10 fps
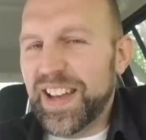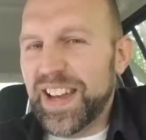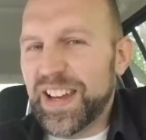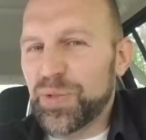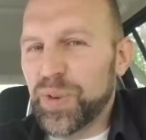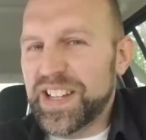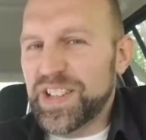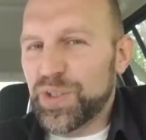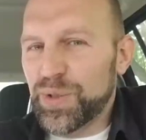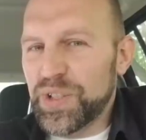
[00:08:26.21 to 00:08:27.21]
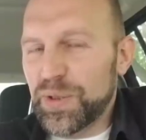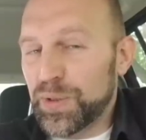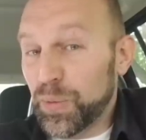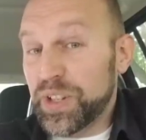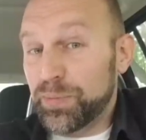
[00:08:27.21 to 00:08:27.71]
And when he's
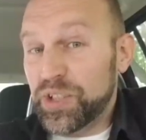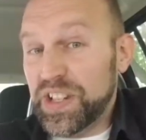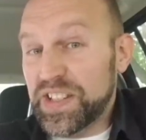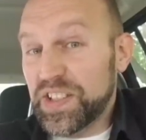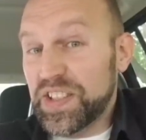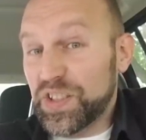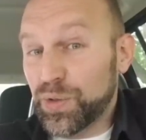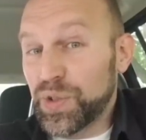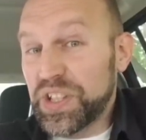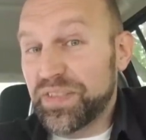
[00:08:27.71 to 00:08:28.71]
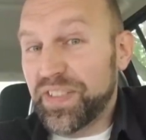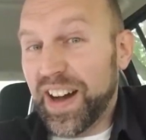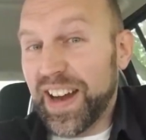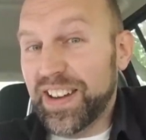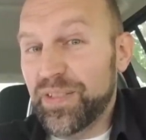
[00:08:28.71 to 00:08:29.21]
when Jesus is
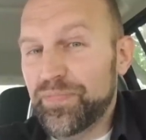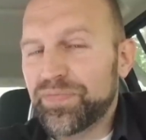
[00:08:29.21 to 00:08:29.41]
crucified,